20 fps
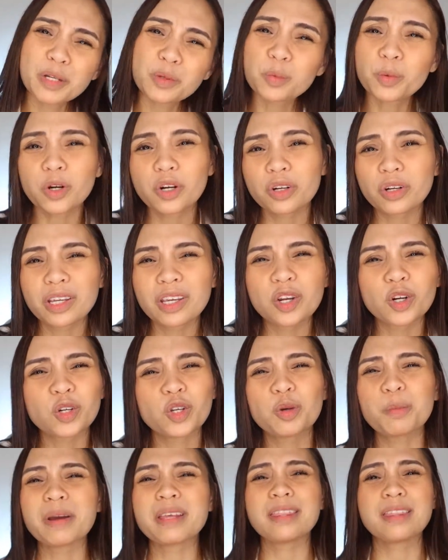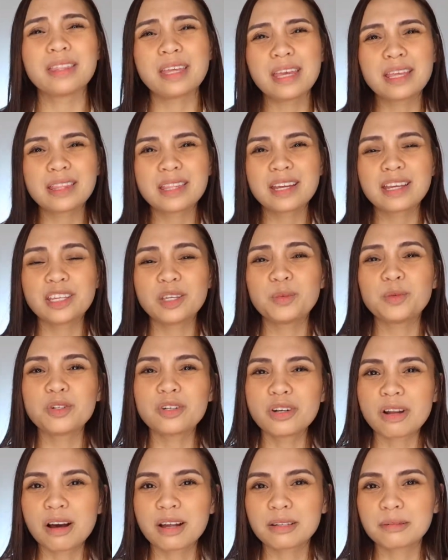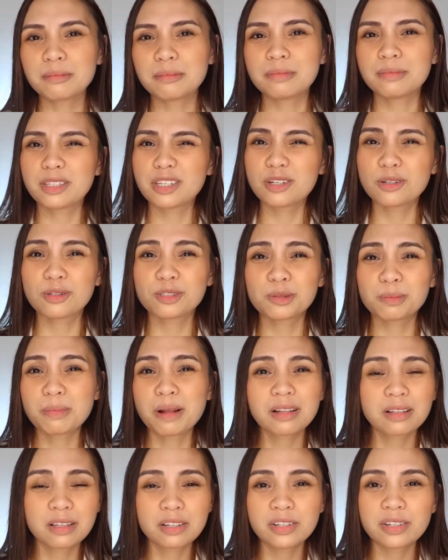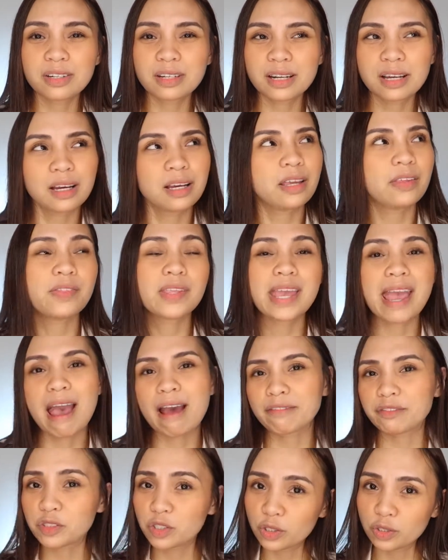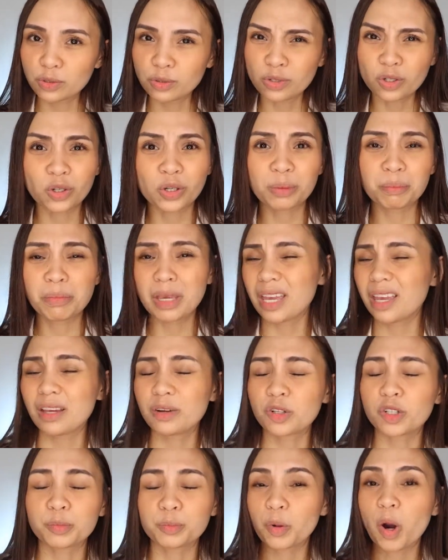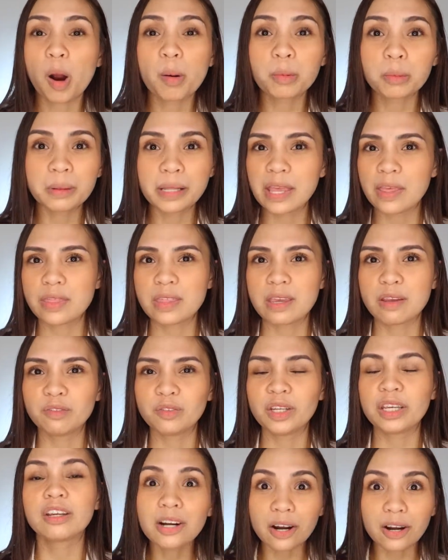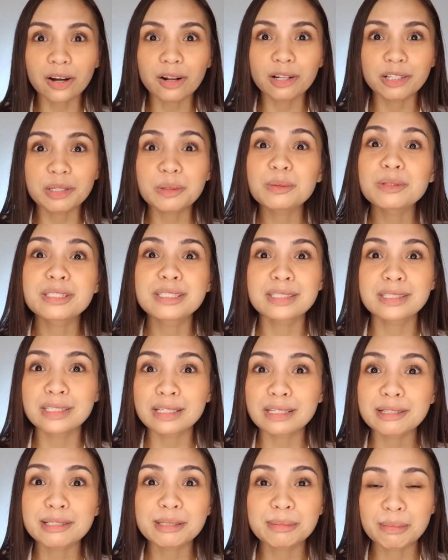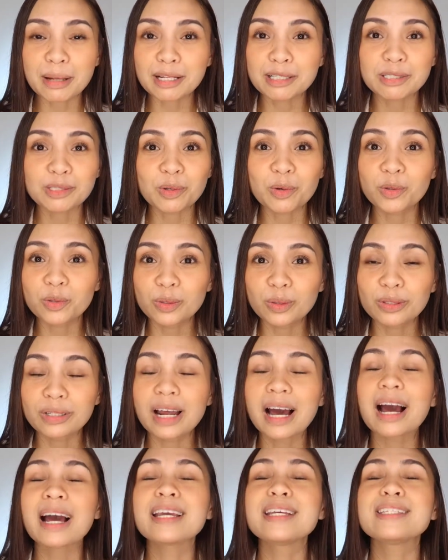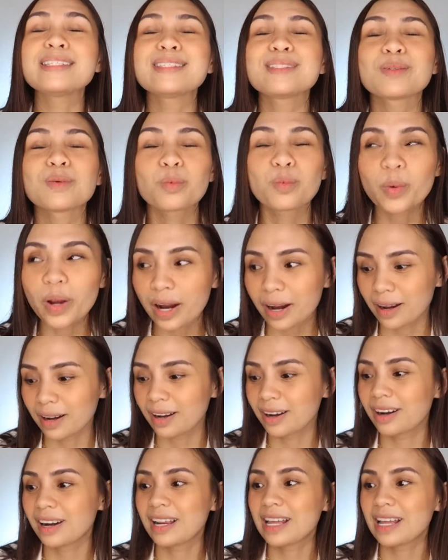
might worry or you might think that you would not, you know, smell good in the afternoon or probably in the evening, girl, you would still smell so good, I swear.